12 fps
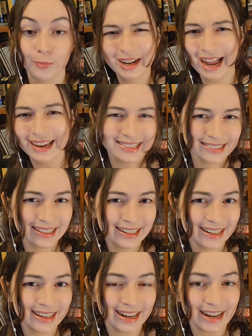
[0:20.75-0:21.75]
But
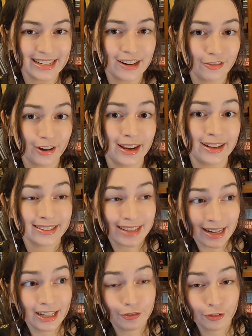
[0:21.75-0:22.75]
isolating and identifying
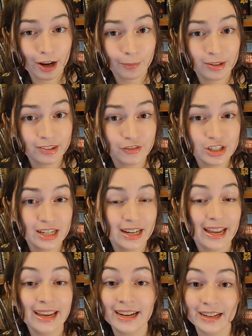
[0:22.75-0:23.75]
tiny fragments of
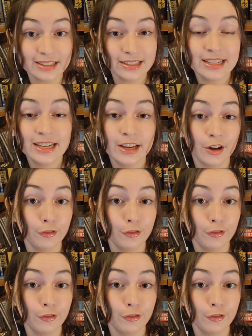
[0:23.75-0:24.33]
DNA in a sea